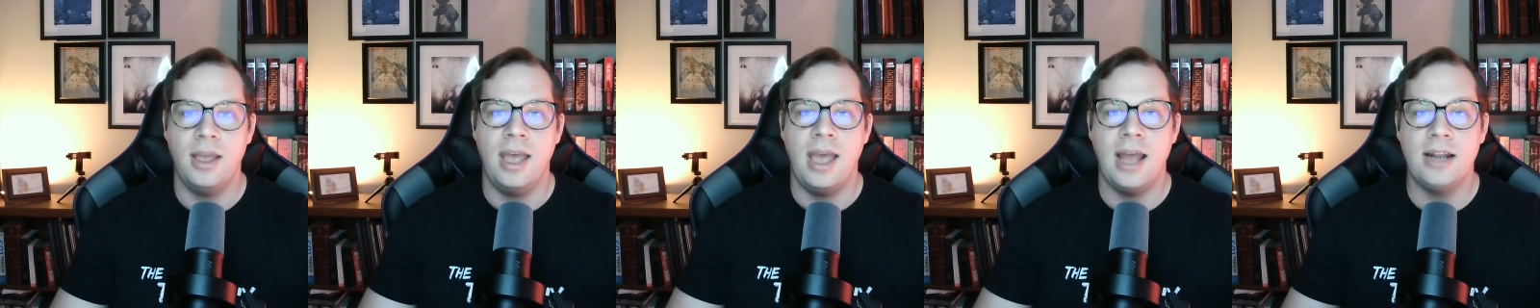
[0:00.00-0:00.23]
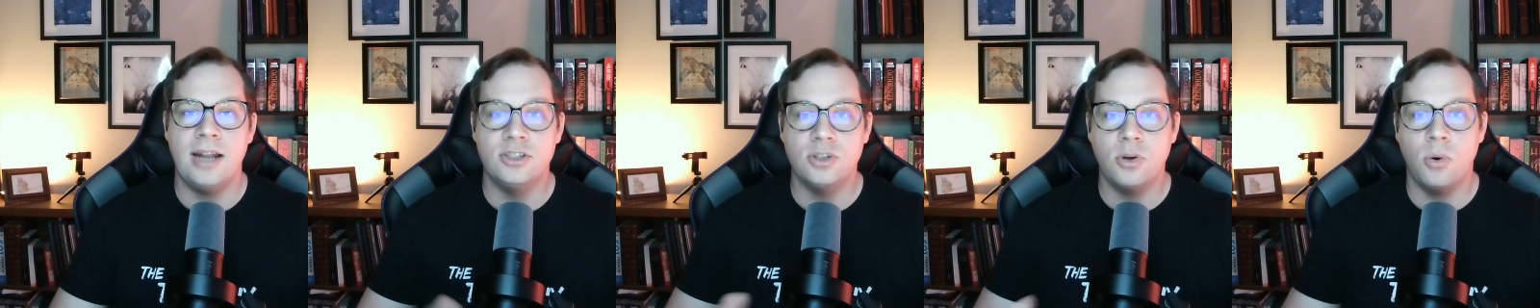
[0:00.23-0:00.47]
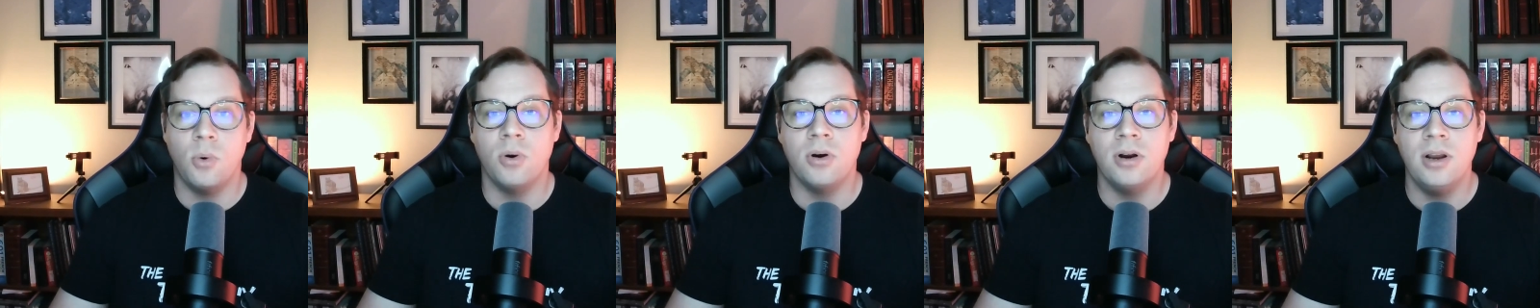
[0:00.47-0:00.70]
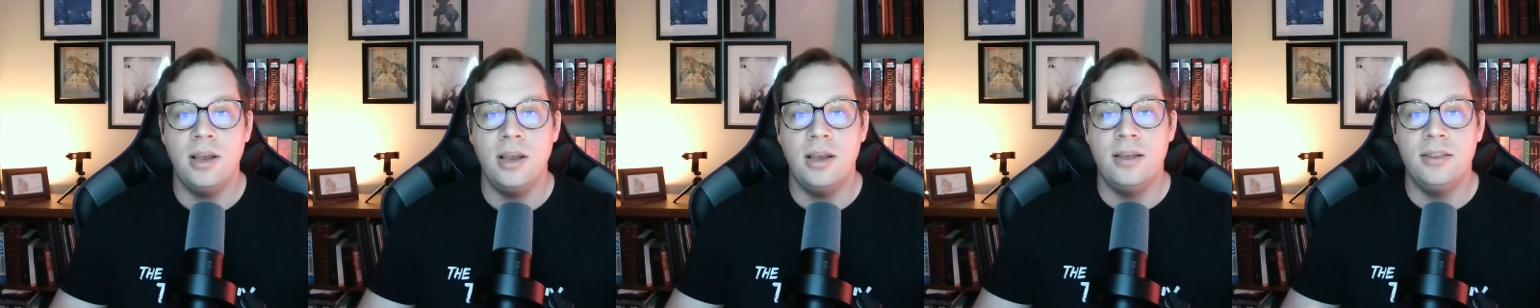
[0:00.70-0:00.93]
At its
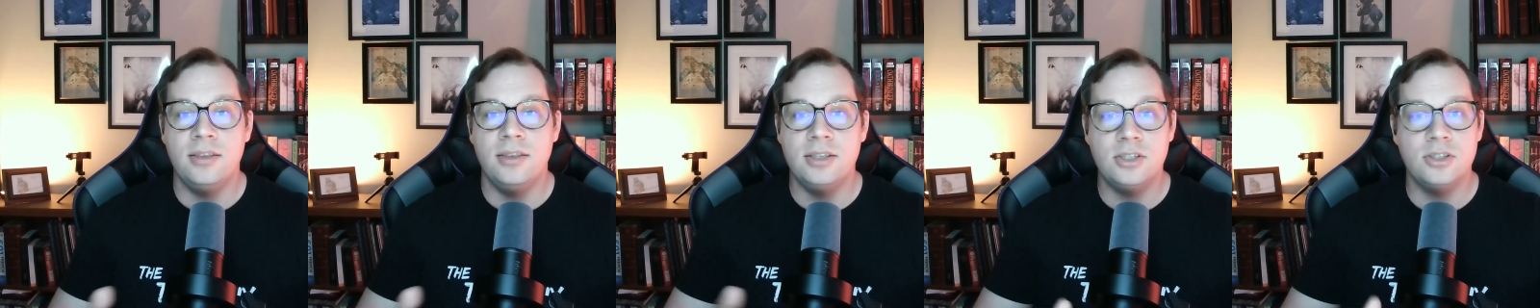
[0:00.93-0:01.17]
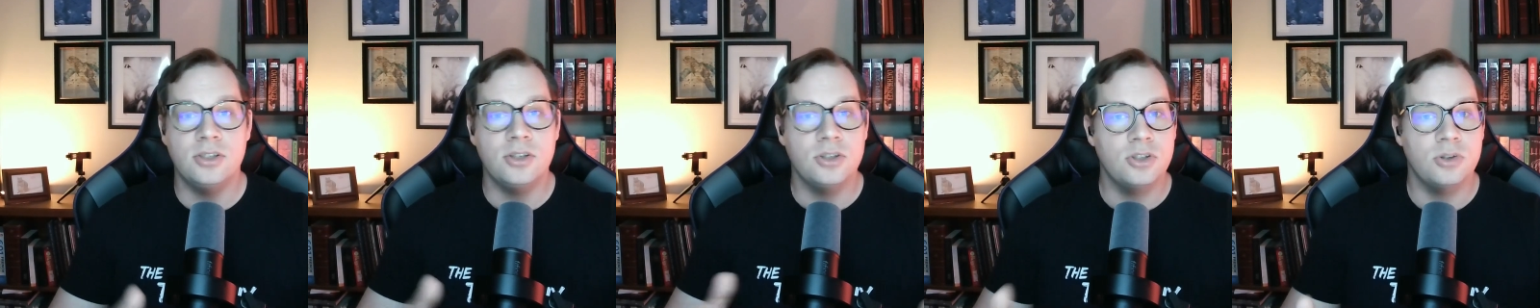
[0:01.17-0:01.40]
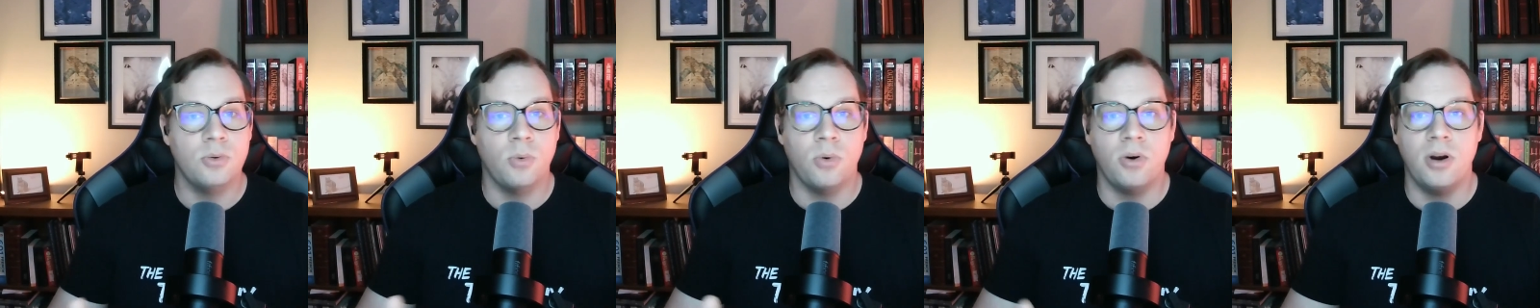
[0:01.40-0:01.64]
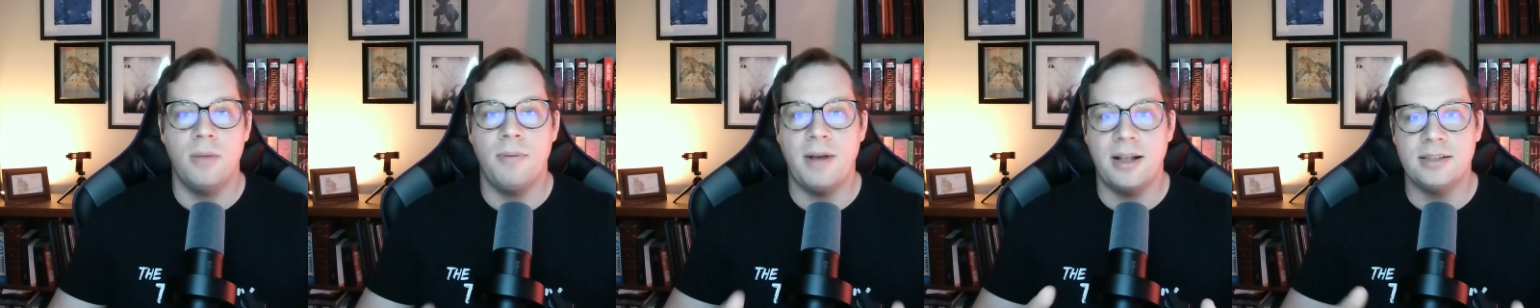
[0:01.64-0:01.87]
core, this is a
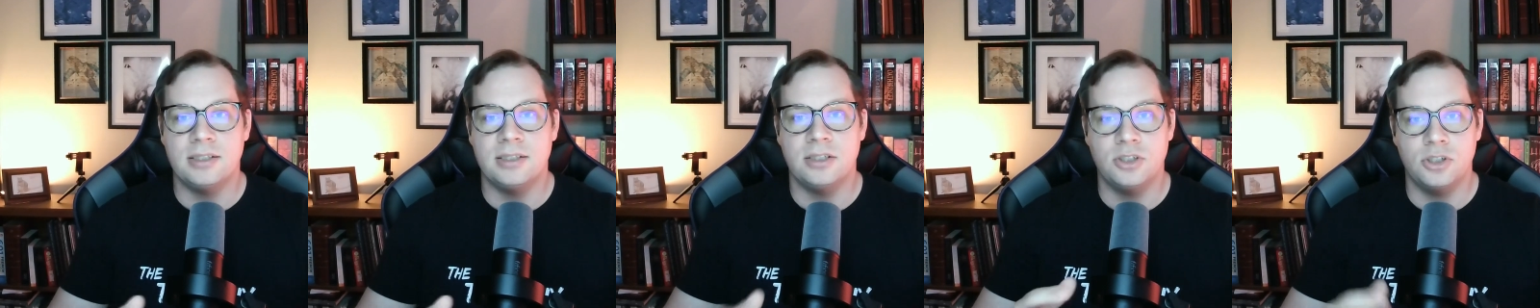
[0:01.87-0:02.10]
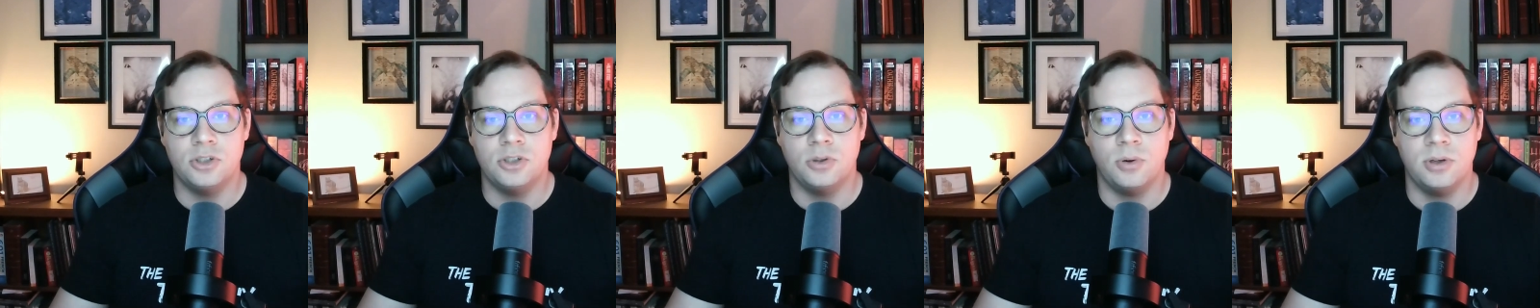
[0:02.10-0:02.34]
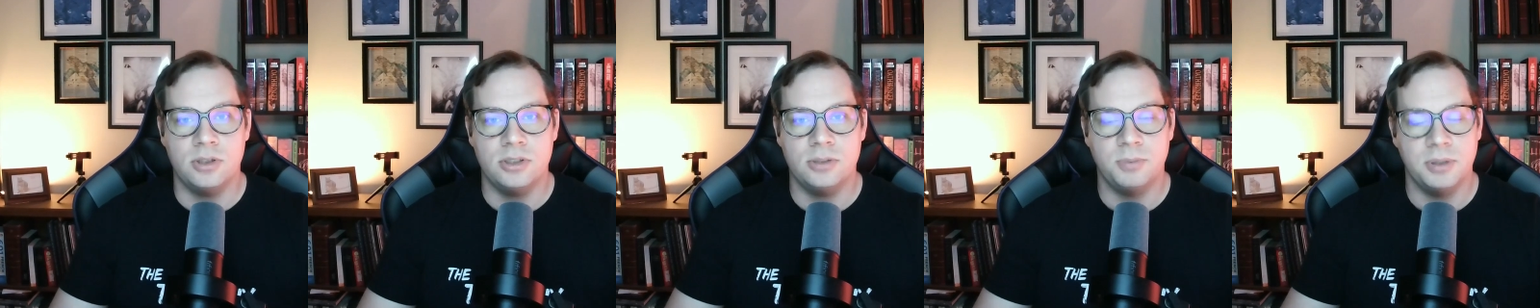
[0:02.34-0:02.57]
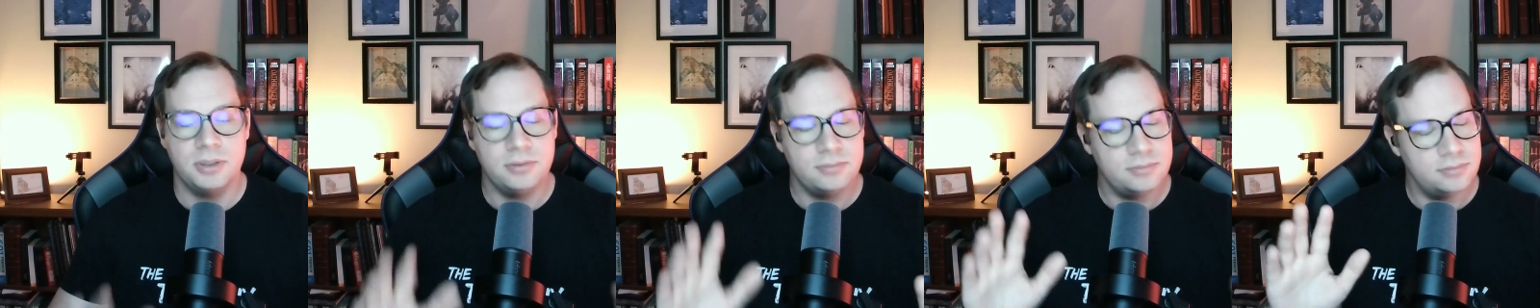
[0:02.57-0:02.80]
story about such a choice,
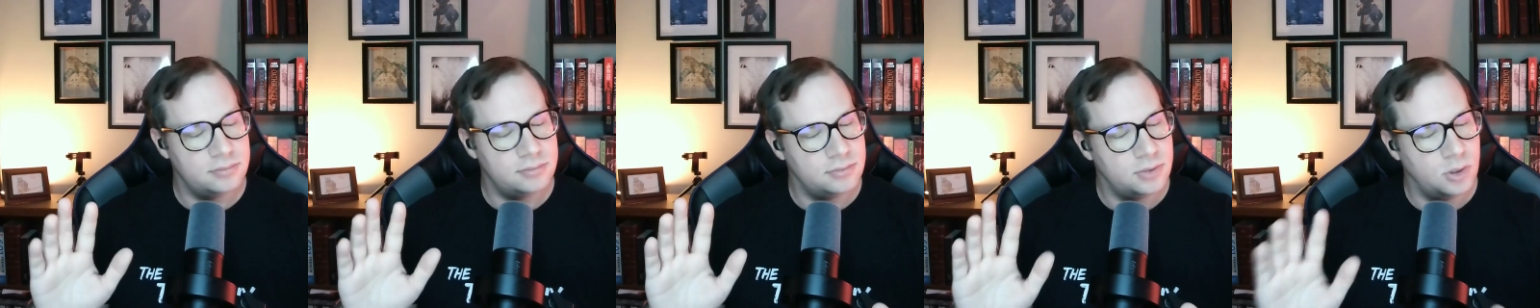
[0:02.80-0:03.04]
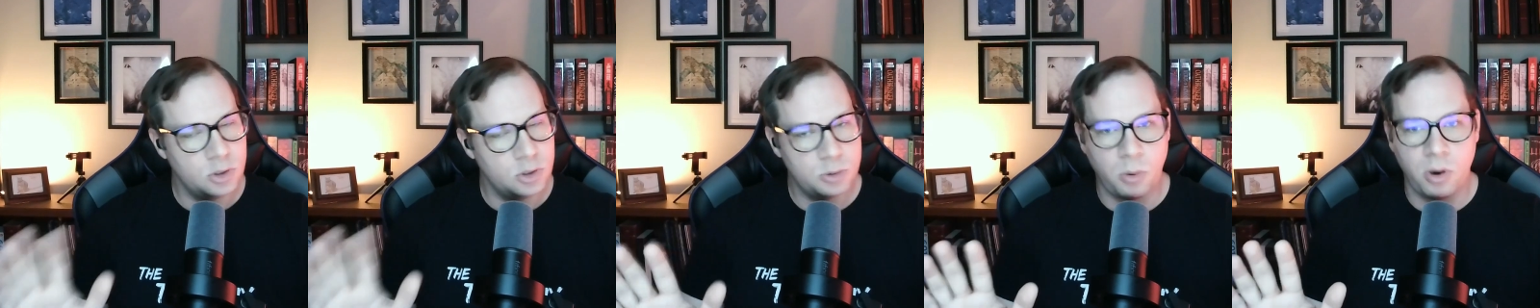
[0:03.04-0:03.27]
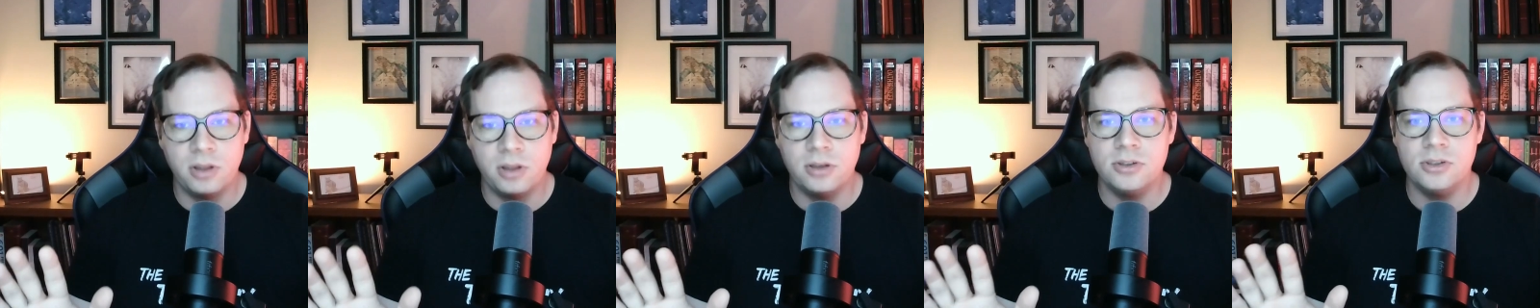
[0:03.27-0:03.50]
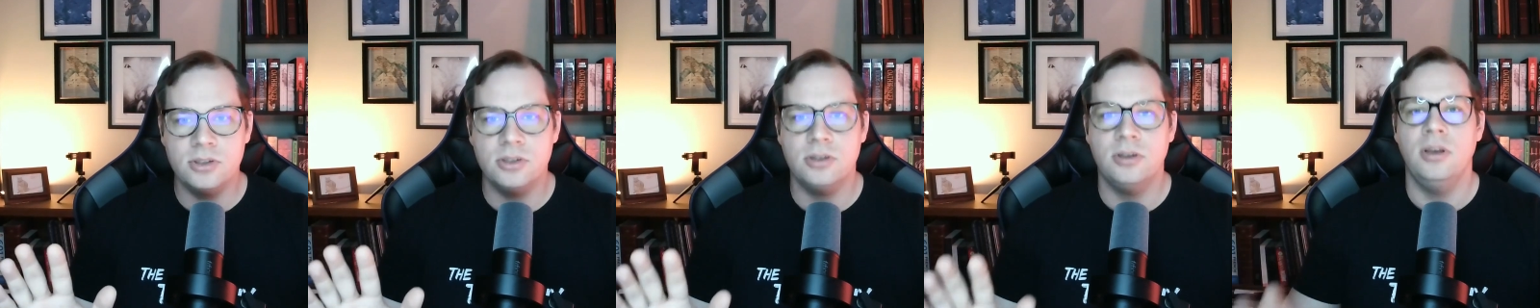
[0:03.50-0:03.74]
but no
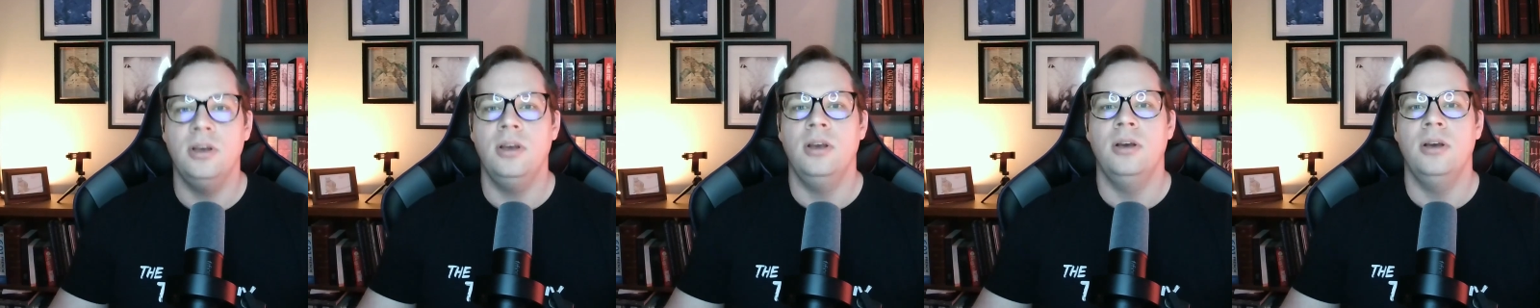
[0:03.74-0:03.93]
spoilers.